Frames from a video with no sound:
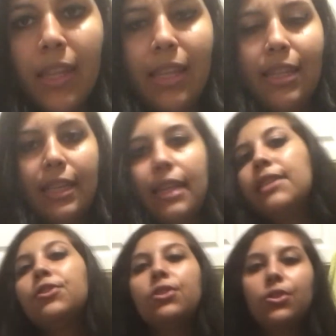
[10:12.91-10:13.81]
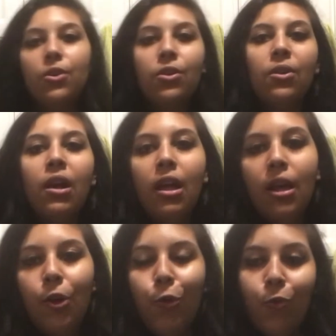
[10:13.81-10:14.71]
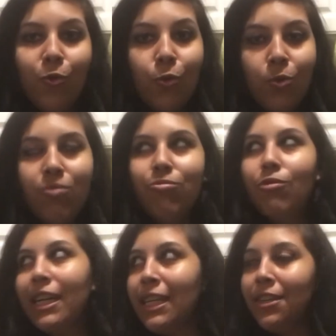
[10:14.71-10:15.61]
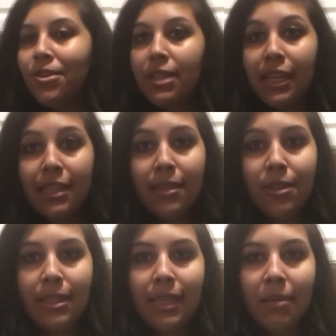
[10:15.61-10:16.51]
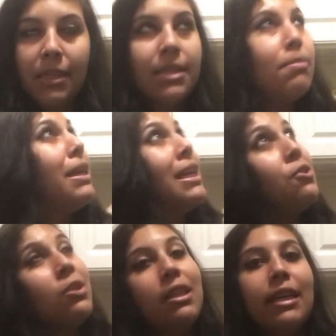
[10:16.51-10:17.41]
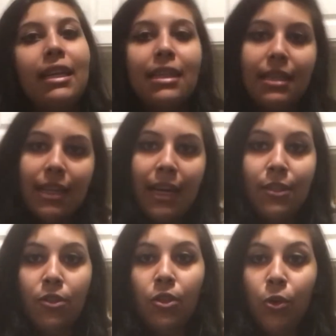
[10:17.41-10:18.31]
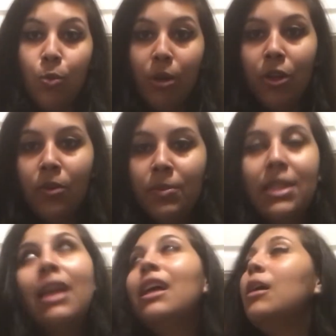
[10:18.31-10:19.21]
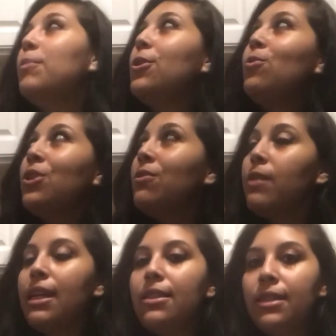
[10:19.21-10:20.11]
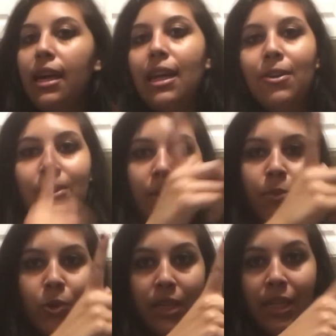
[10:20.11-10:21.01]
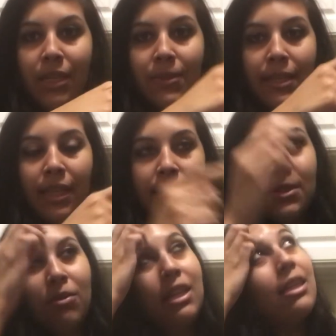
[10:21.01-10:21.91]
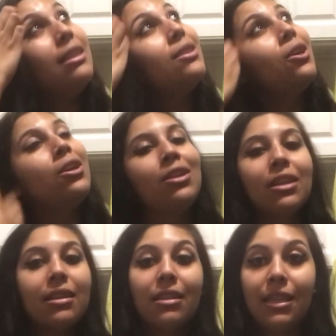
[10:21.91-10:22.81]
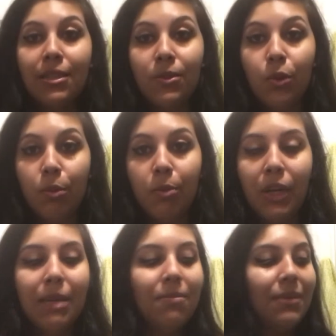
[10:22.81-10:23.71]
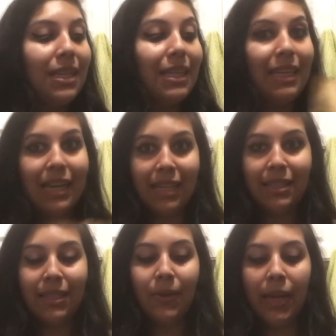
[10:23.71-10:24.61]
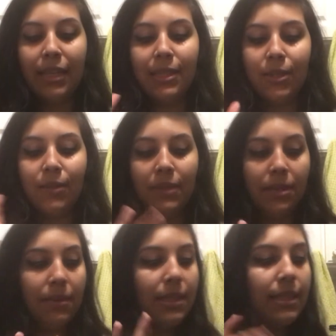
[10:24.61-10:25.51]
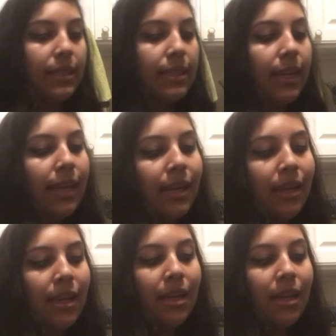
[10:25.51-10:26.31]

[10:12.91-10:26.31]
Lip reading: And the lighting's a little whitish, I guess I should say, because my kitchen light has 2 bulbs, but the one over there has gone out, so I'm only using this one, and it's all like super bright. But yes, okay, so you've seen what this looks like.